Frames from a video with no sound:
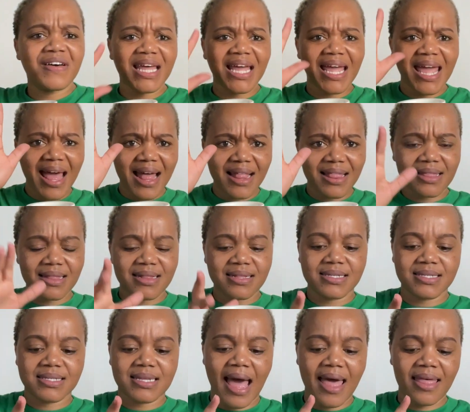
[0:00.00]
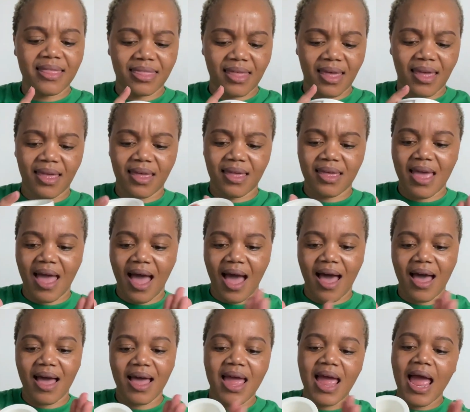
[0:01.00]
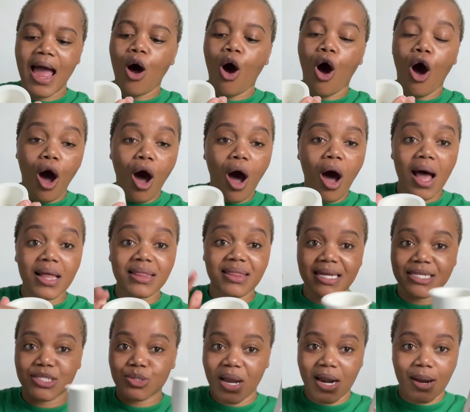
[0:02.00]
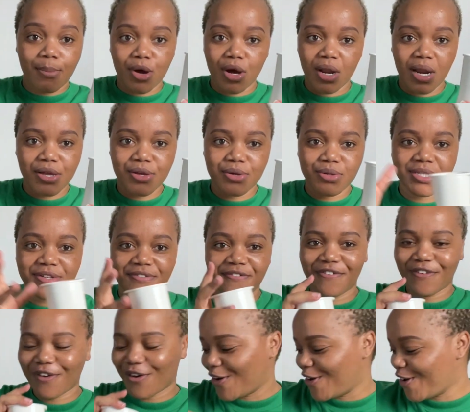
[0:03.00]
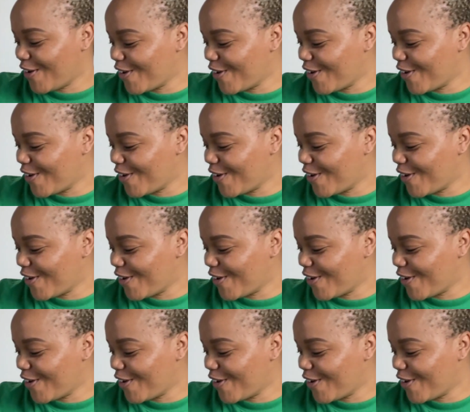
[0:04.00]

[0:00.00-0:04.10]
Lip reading: candles, I think, yeah. Oh, that's what I'm gonna use it for.